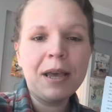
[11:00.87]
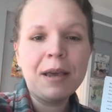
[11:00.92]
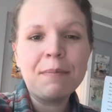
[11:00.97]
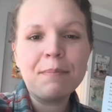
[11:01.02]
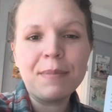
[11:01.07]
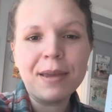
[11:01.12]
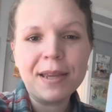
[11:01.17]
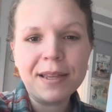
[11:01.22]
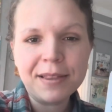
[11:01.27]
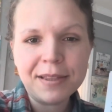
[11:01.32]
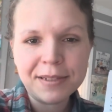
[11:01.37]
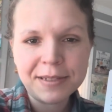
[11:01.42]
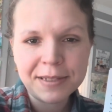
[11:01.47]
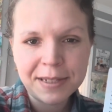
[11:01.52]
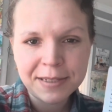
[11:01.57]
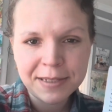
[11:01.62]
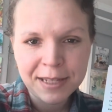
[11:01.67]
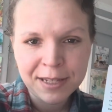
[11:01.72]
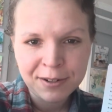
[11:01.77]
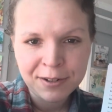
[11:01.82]
make this
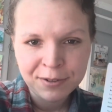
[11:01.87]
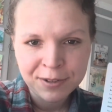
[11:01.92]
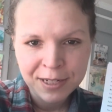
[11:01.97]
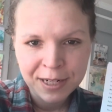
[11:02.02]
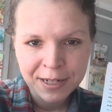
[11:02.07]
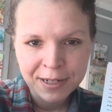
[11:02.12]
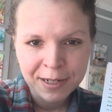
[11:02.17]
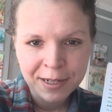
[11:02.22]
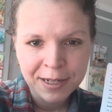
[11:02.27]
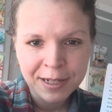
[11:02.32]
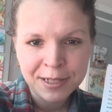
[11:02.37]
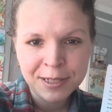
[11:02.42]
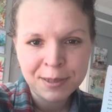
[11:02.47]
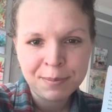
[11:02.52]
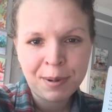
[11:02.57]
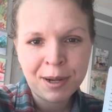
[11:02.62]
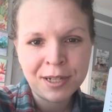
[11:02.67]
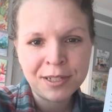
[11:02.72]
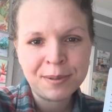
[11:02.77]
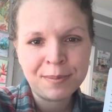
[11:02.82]
as entertaining as
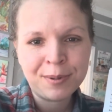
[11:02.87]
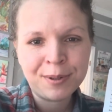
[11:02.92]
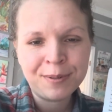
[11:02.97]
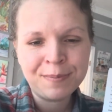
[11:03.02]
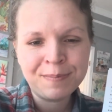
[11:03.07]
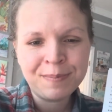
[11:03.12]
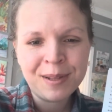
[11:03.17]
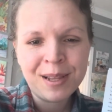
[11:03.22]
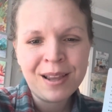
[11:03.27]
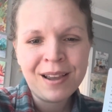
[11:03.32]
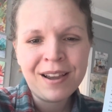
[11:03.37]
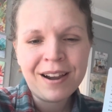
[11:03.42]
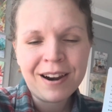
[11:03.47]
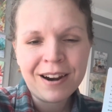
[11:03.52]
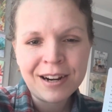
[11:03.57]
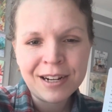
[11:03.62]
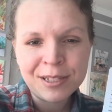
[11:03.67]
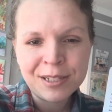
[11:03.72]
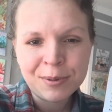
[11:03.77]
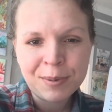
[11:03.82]
possible. All
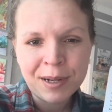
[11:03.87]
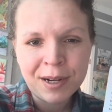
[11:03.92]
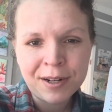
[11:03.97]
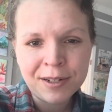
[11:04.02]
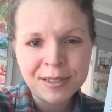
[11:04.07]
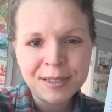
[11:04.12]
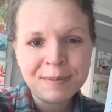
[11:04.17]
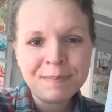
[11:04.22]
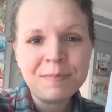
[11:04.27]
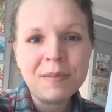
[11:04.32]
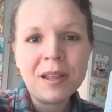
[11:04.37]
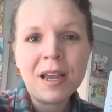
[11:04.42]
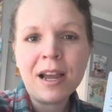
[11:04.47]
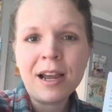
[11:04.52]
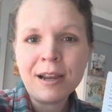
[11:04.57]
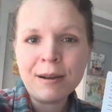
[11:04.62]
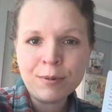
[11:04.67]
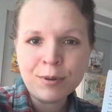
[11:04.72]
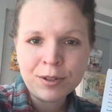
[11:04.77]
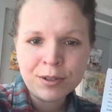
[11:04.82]
right, sweethearts.
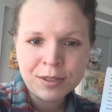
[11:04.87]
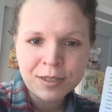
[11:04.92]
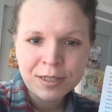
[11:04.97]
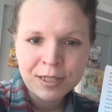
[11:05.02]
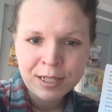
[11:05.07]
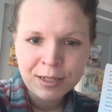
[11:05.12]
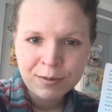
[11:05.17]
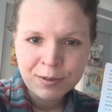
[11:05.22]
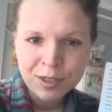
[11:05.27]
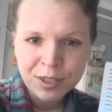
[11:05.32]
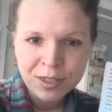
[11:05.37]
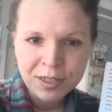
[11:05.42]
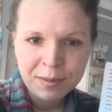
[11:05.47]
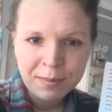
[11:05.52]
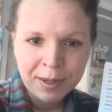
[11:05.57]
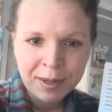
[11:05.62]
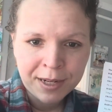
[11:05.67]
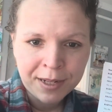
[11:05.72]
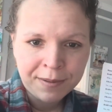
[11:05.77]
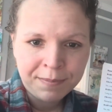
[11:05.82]
I will see you in just a
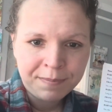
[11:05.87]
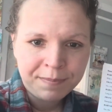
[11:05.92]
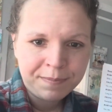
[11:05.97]
minute.